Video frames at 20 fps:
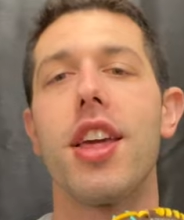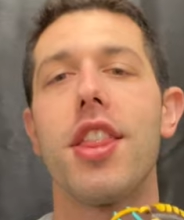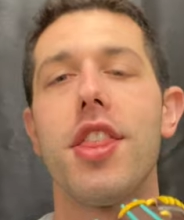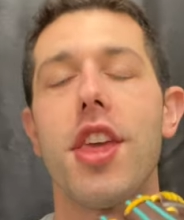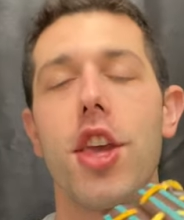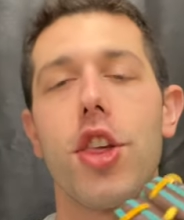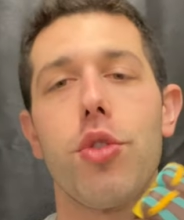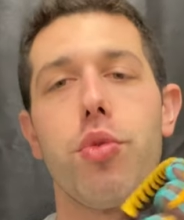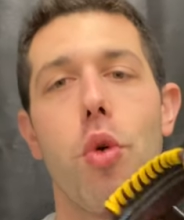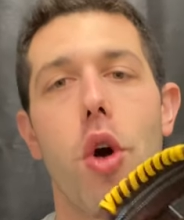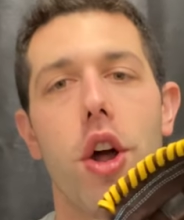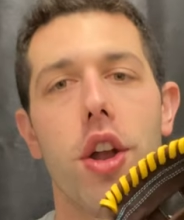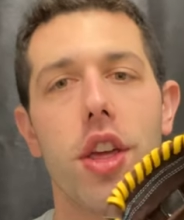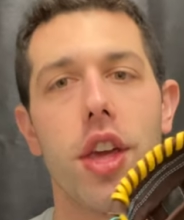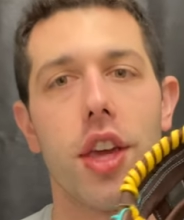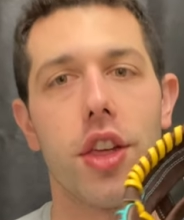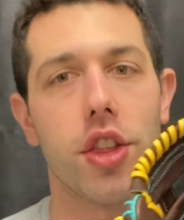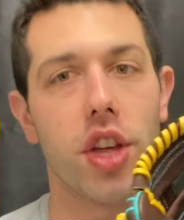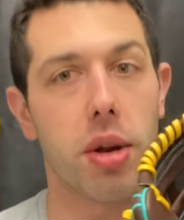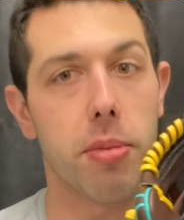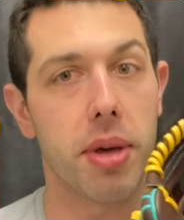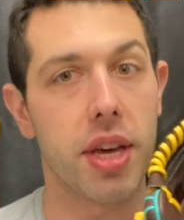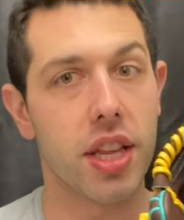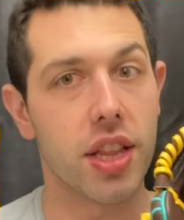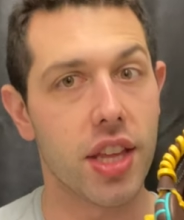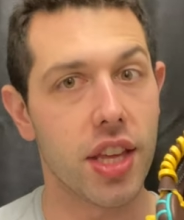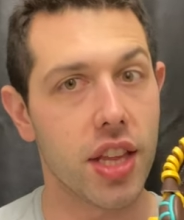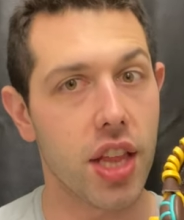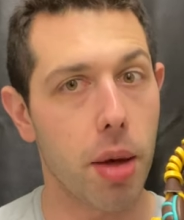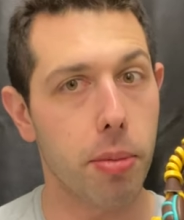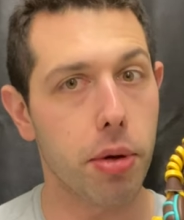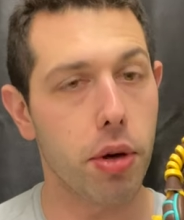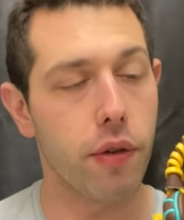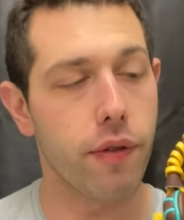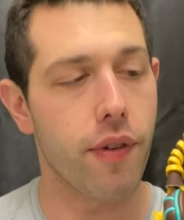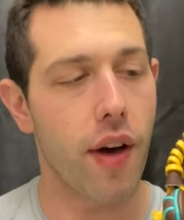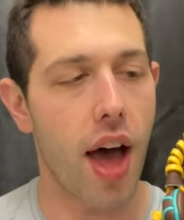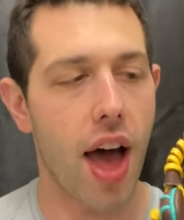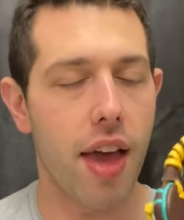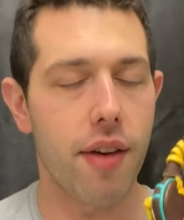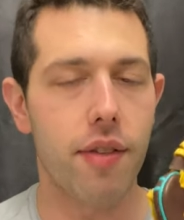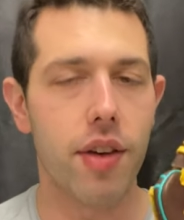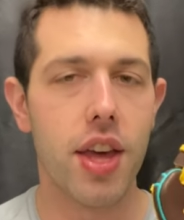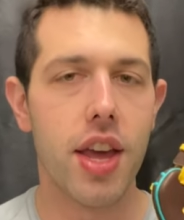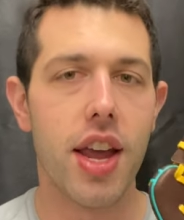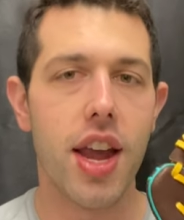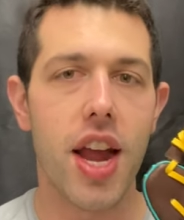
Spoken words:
This one is going to be a DW5,